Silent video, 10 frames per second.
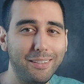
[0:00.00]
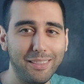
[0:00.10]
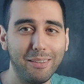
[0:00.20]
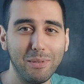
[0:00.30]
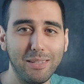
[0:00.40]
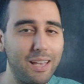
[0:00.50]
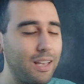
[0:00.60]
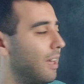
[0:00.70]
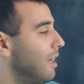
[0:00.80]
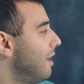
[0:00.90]
did the
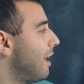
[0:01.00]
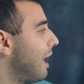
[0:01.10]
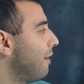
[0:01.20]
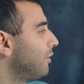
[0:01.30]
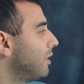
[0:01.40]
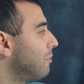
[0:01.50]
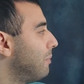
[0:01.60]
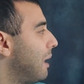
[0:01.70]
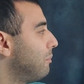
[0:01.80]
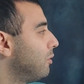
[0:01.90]
mistake. After the
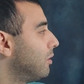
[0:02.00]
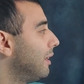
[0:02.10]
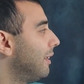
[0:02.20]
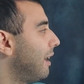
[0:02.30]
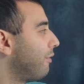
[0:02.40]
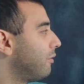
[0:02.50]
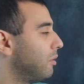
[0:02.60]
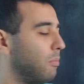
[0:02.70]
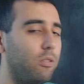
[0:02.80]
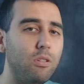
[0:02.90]
mem to the
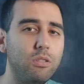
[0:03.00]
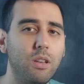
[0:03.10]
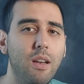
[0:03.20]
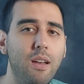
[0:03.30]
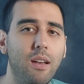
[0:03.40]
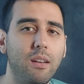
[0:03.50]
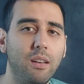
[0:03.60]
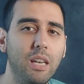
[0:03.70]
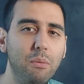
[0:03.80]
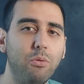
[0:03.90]
left, because in
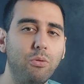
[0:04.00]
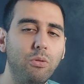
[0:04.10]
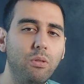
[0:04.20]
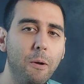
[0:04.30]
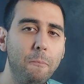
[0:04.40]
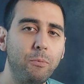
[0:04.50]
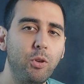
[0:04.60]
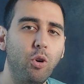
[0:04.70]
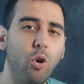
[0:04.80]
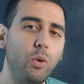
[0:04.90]
Hebrew,
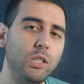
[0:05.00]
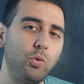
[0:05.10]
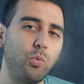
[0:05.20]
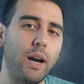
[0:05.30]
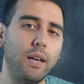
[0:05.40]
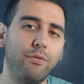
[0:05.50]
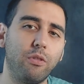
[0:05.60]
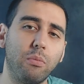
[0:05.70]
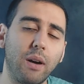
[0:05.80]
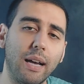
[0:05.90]
you always write
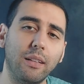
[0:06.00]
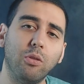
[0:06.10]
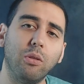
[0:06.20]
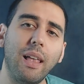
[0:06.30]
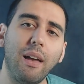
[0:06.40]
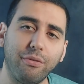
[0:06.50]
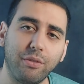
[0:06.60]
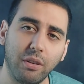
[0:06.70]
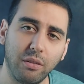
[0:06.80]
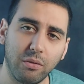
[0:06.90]
from right to
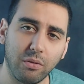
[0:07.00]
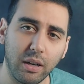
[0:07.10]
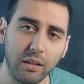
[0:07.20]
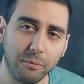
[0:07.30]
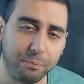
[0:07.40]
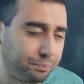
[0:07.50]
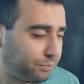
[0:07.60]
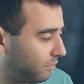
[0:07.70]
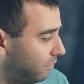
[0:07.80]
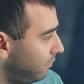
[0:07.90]
left, right?
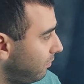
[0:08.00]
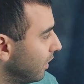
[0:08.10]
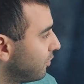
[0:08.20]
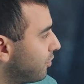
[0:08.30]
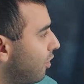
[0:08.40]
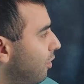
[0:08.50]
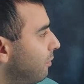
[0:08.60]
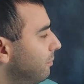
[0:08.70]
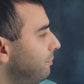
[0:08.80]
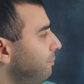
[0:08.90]
So